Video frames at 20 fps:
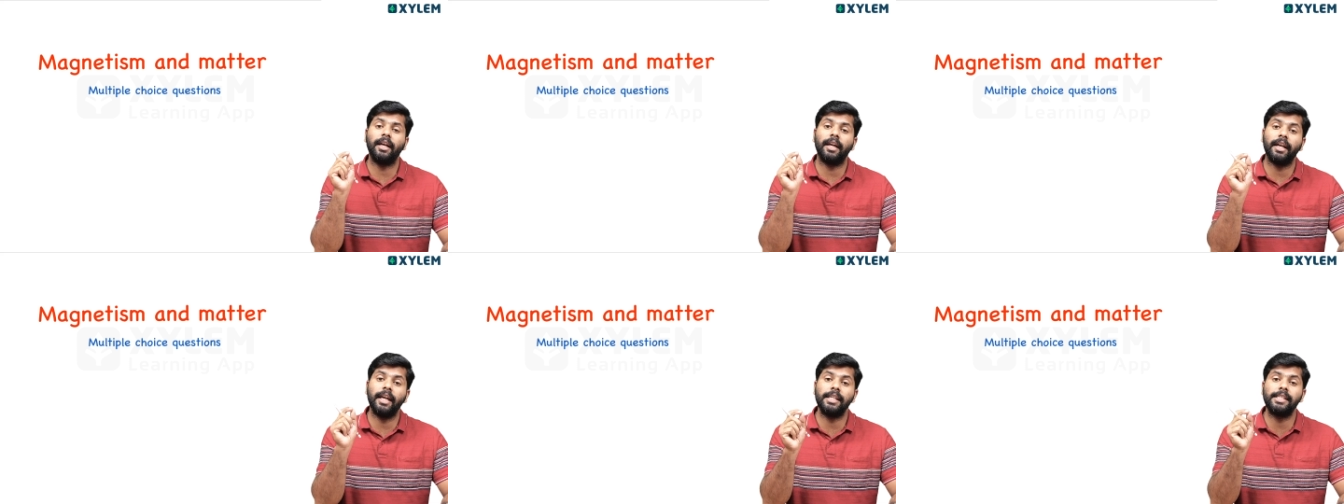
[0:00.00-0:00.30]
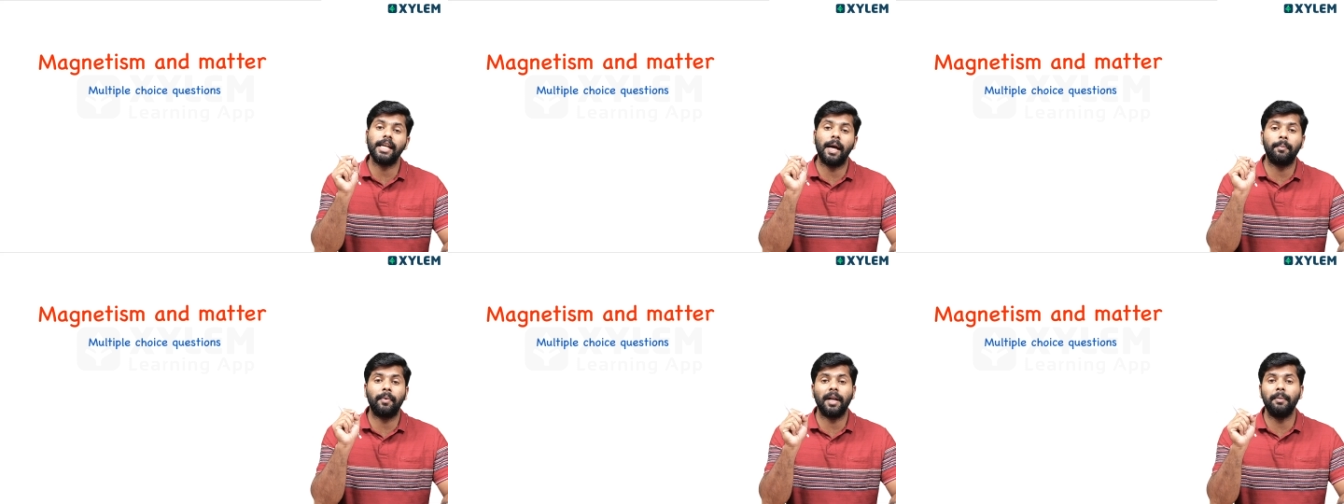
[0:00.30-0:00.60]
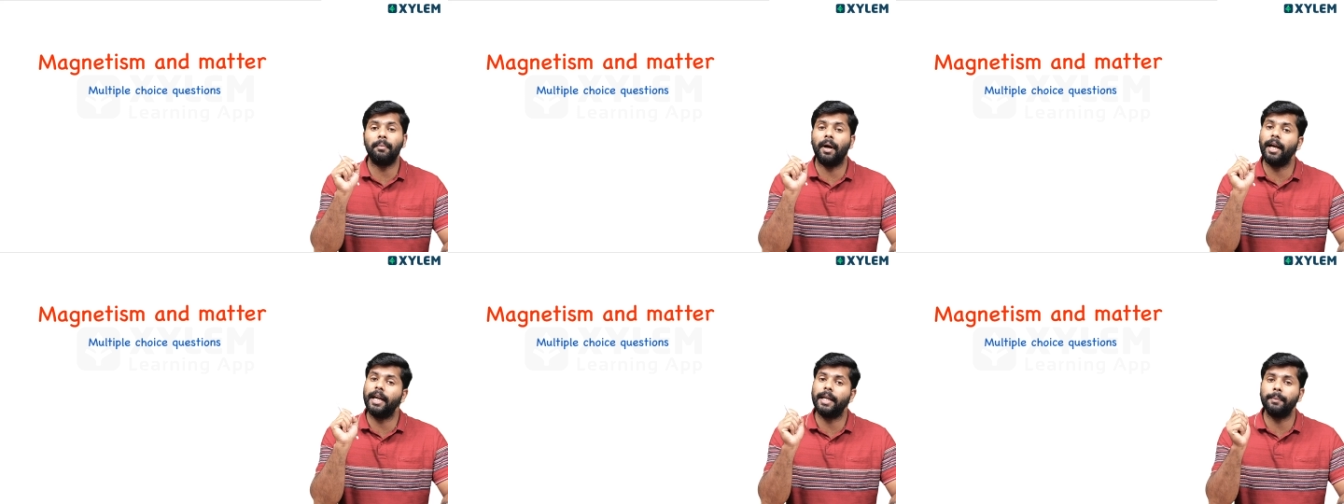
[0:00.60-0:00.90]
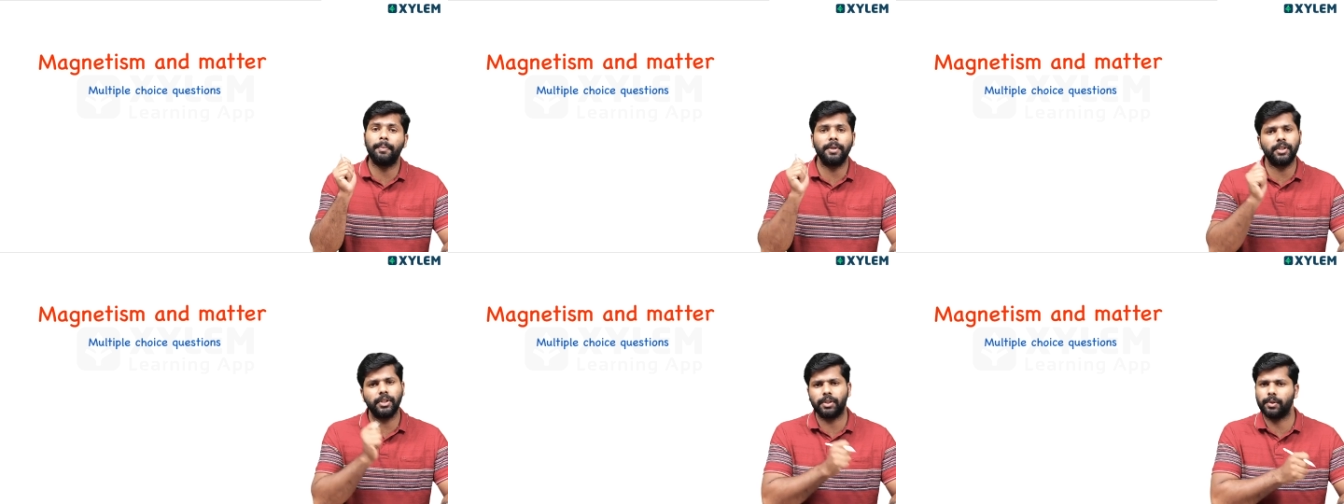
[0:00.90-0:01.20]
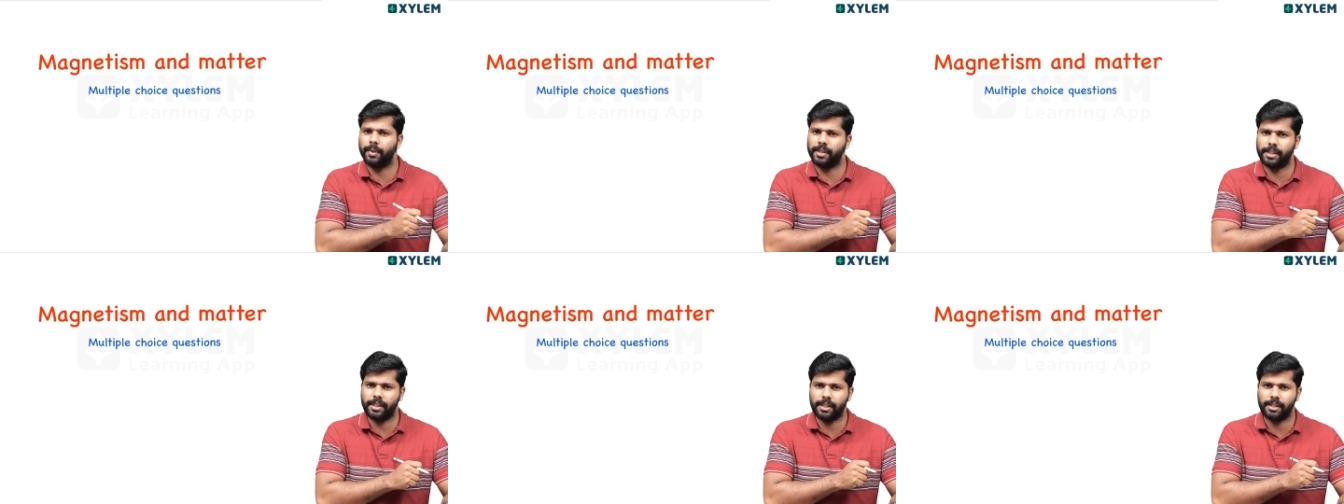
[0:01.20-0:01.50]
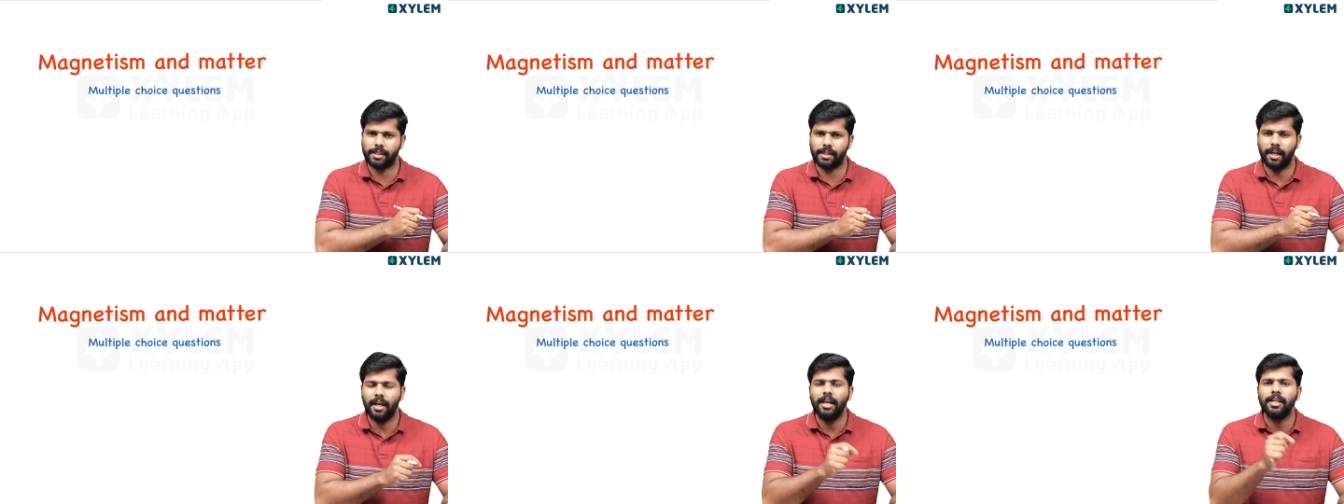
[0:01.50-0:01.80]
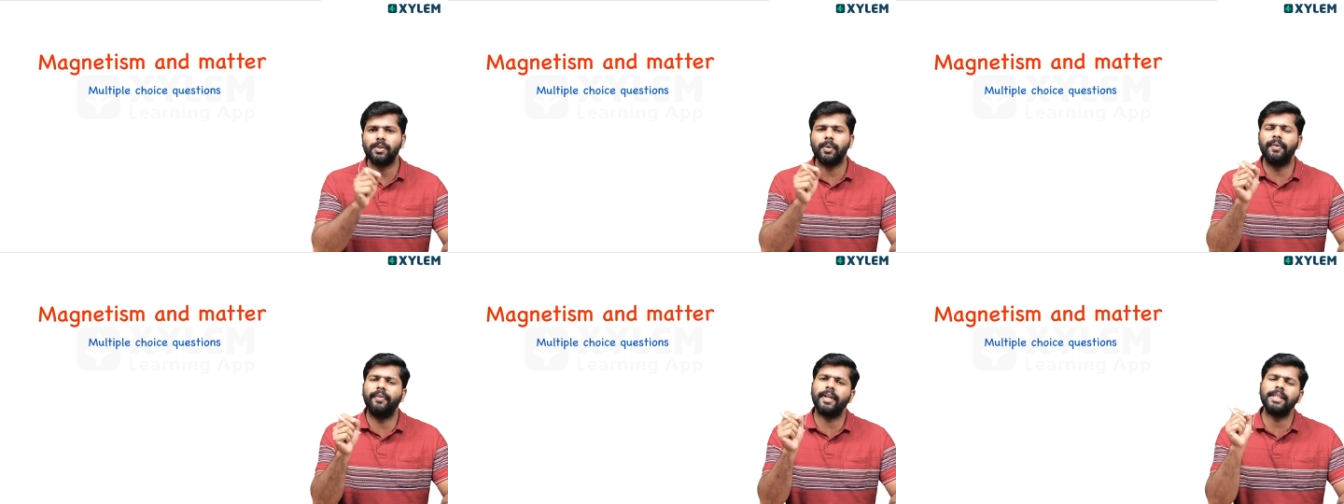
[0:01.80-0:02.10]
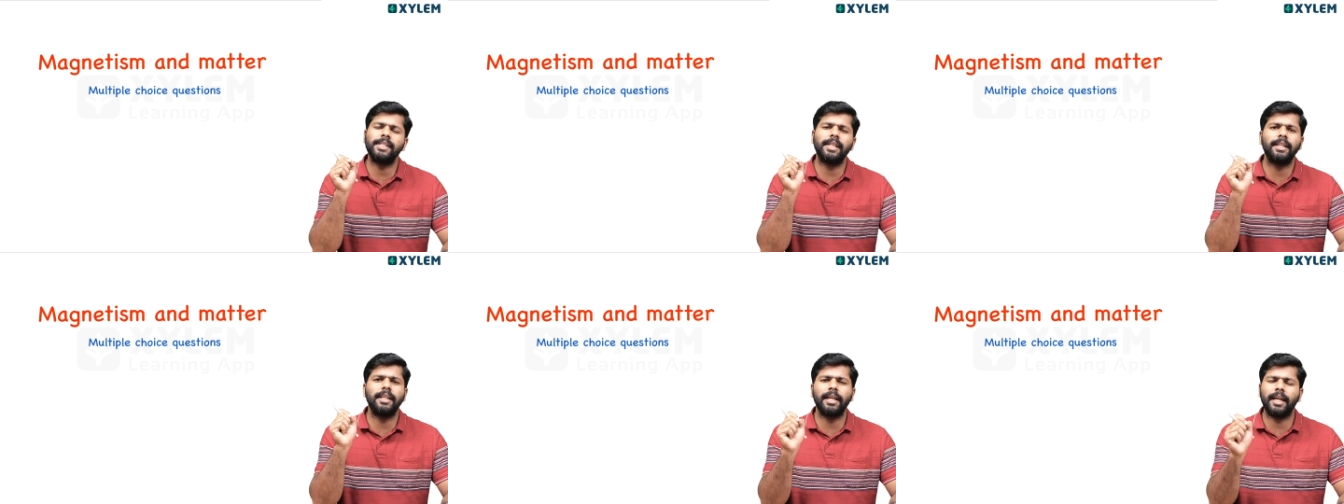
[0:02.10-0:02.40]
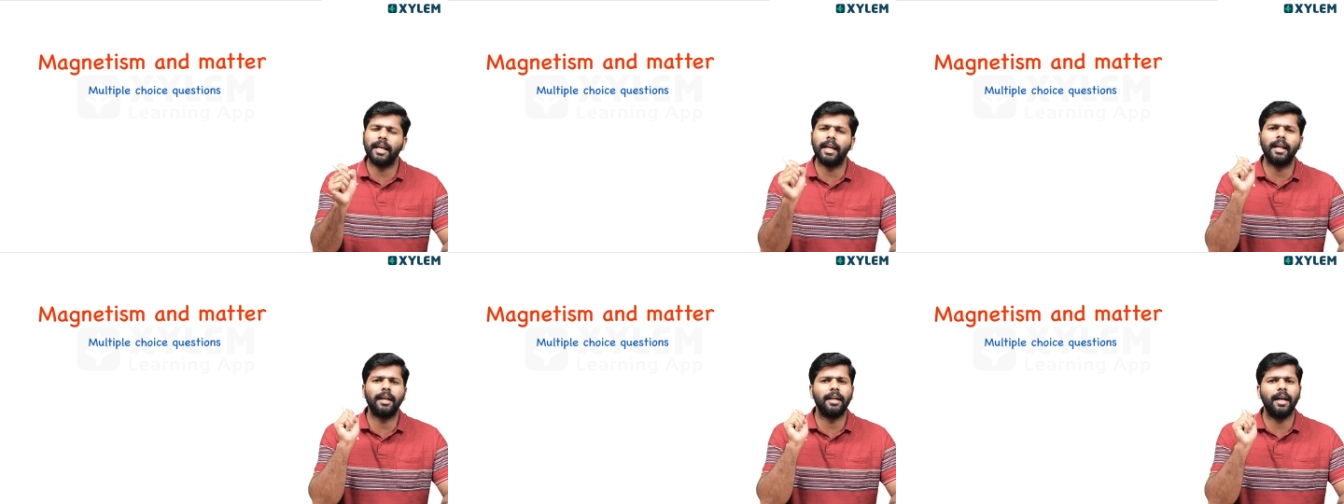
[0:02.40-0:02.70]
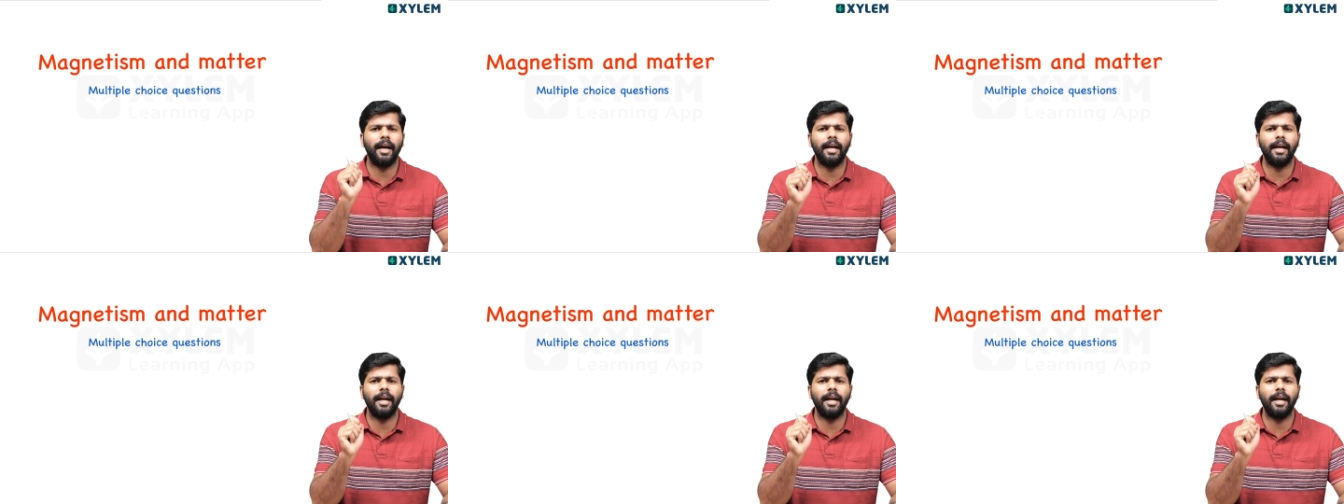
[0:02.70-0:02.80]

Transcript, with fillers: This chapter is multiple choice questions. So, if you look at